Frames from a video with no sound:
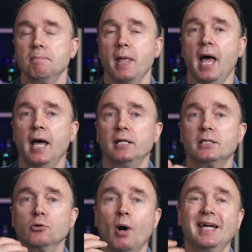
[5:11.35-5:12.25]

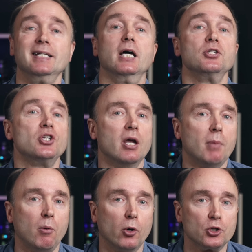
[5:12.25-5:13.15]
And do I enunciate
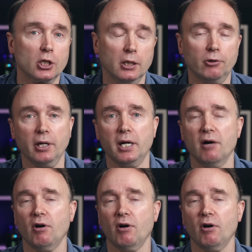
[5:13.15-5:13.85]
my words clearly enough?